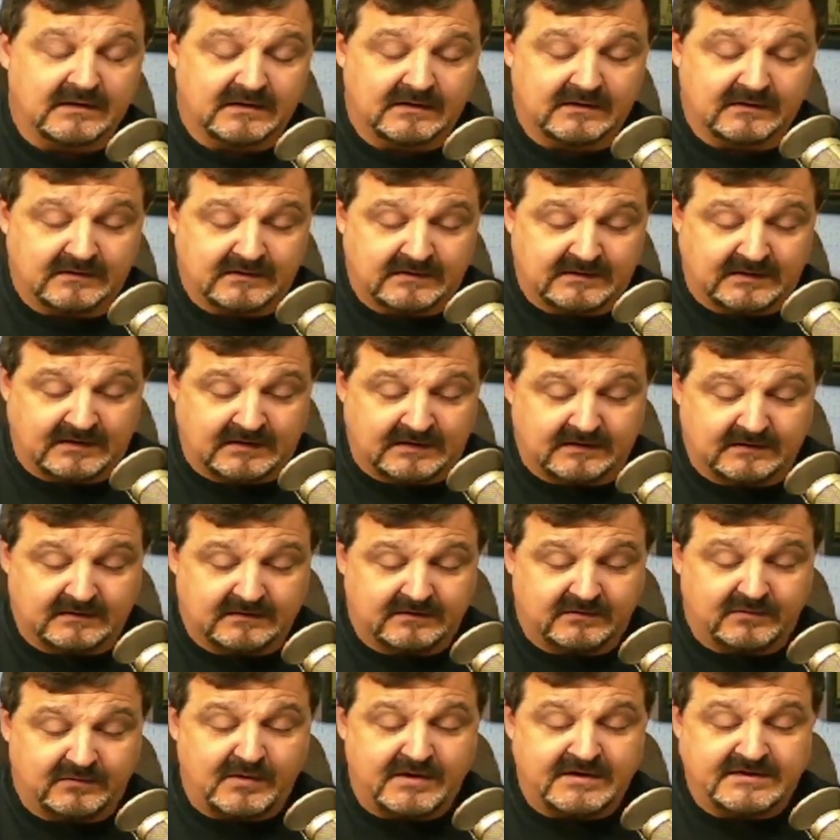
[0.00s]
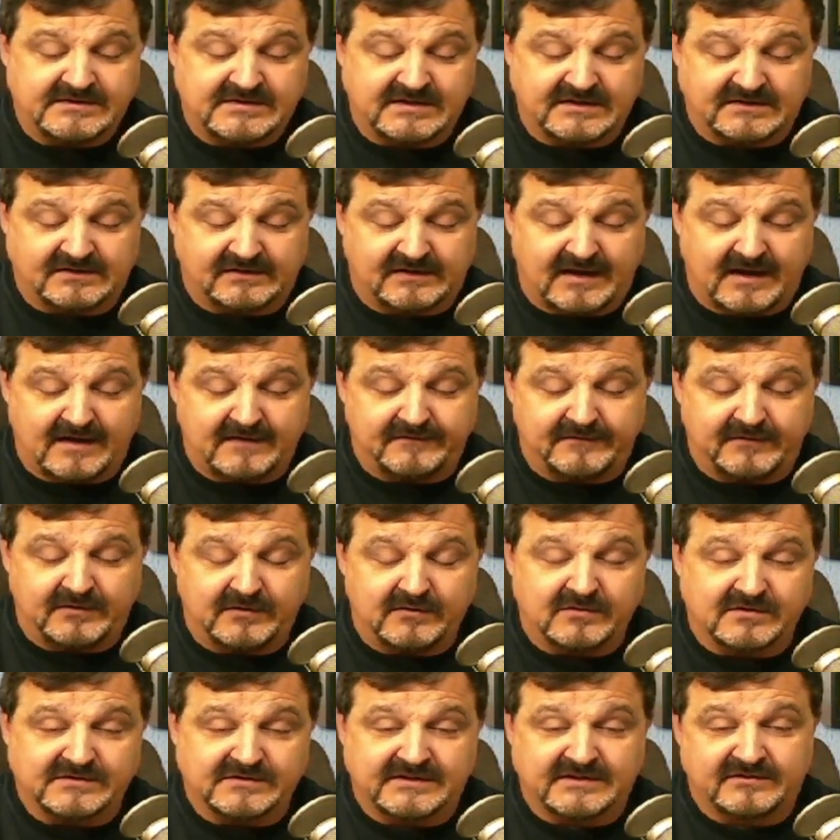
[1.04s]
Okay, 26 live
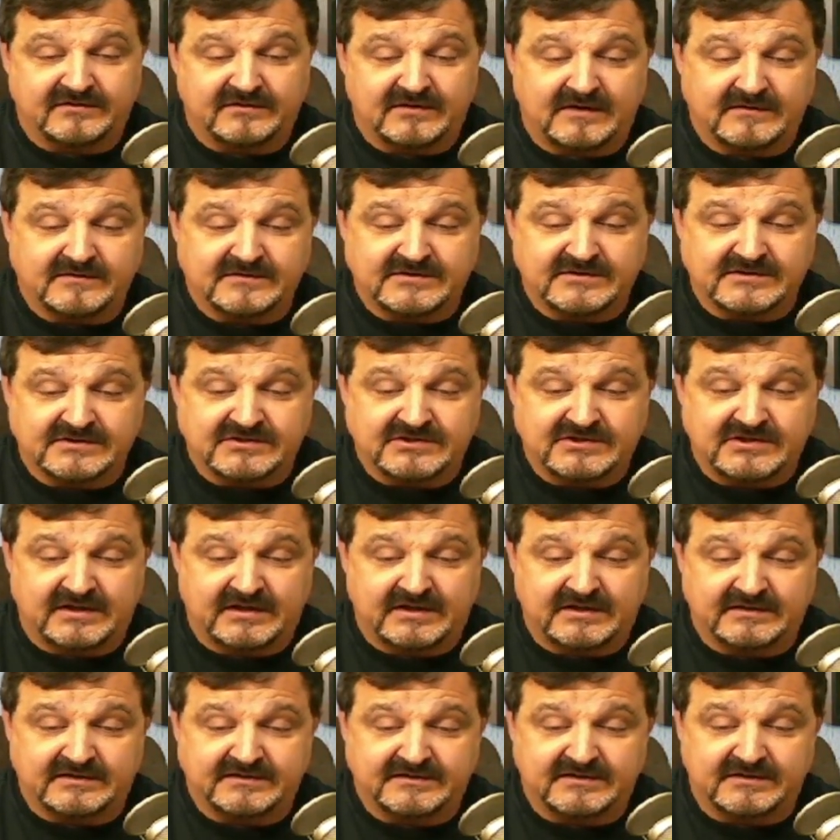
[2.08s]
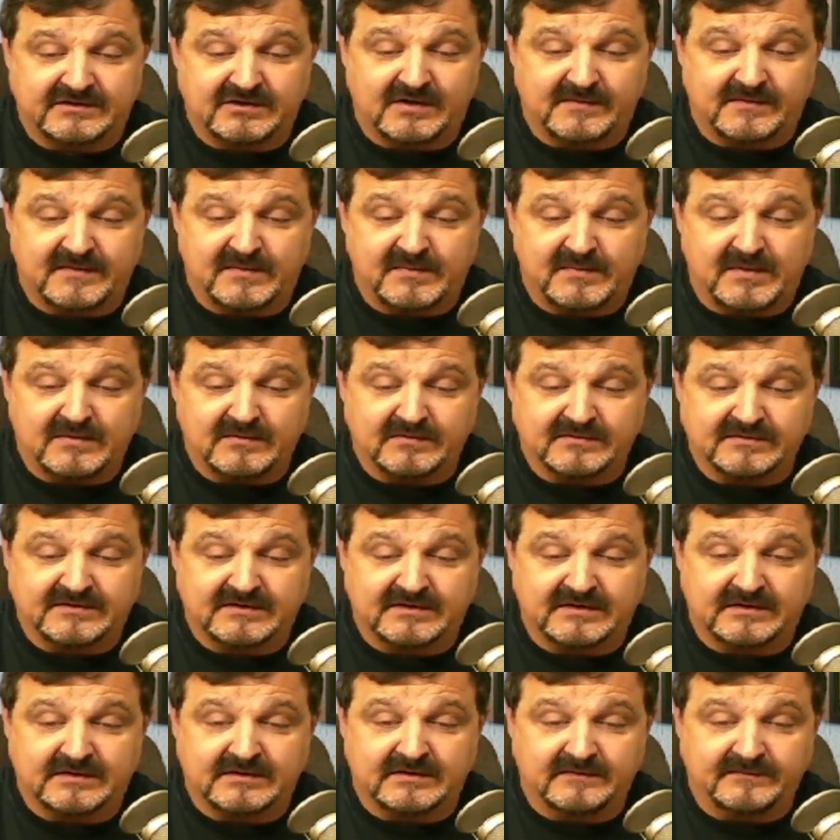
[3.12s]
viewers. That's what I was just checking to see how many people was
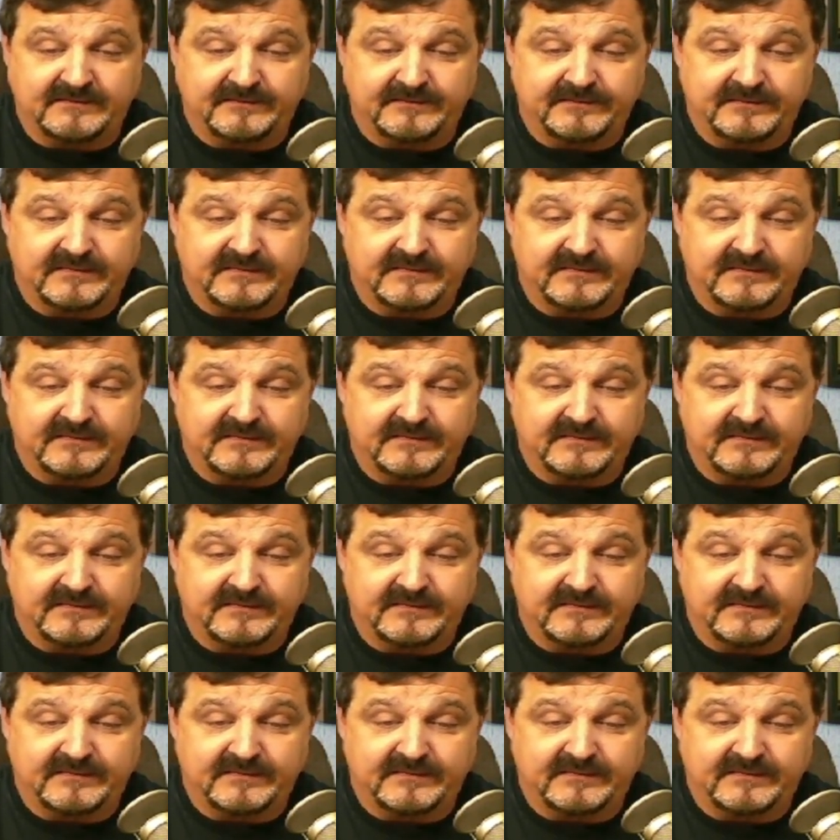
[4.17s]
in there.